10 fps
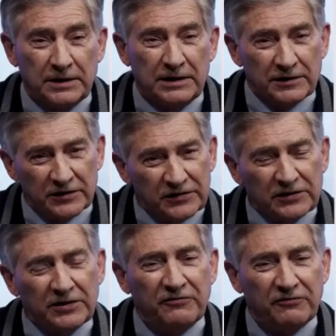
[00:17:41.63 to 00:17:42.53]
This is
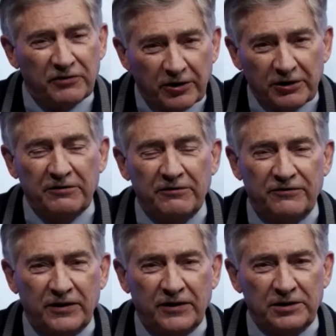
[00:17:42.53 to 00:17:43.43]
a very
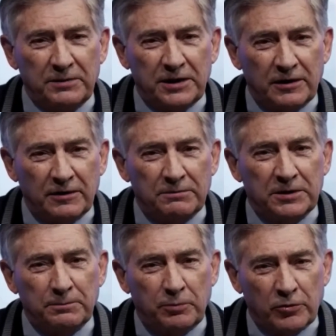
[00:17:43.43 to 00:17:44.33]
fundamental but
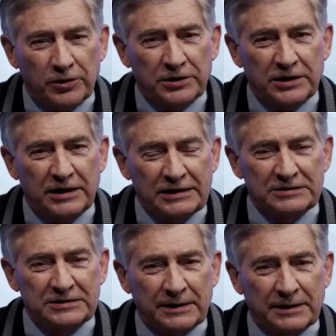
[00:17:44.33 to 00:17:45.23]
important
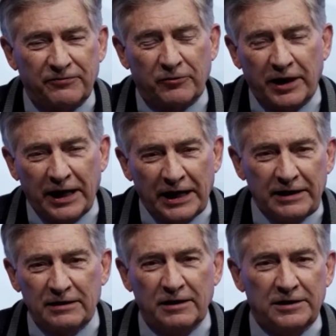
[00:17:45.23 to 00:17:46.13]
concept for any
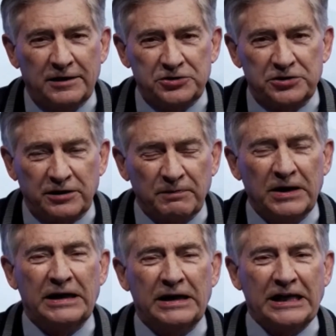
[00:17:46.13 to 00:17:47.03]
clinician
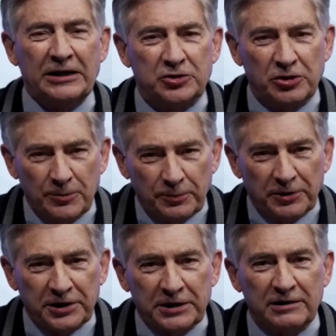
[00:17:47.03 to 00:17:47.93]

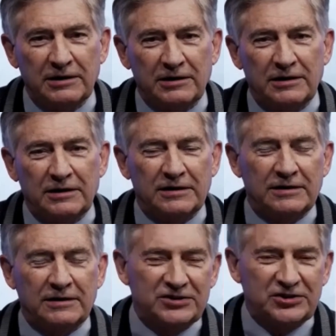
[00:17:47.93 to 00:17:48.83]
interpreting
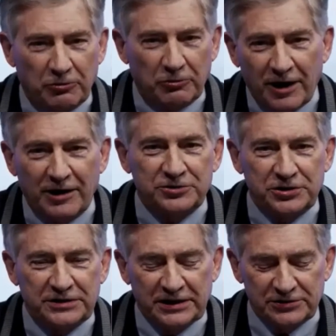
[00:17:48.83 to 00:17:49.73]

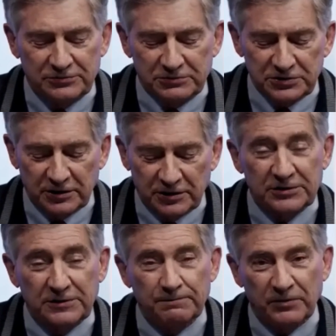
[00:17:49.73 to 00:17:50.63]
serology test
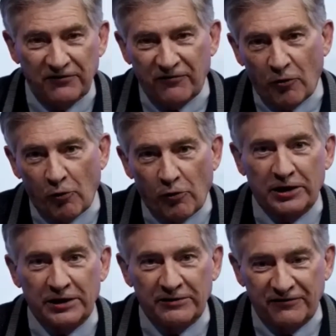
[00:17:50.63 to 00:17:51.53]
results for
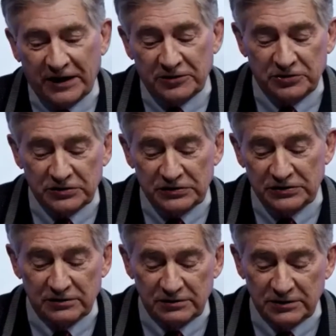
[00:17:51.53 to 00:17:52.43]
infectious
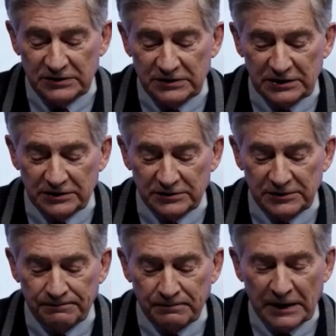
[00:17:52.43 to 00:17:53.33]
disease.
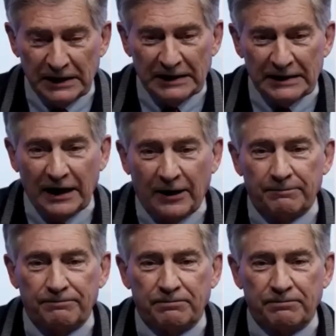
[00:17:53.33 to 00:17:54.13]
Now,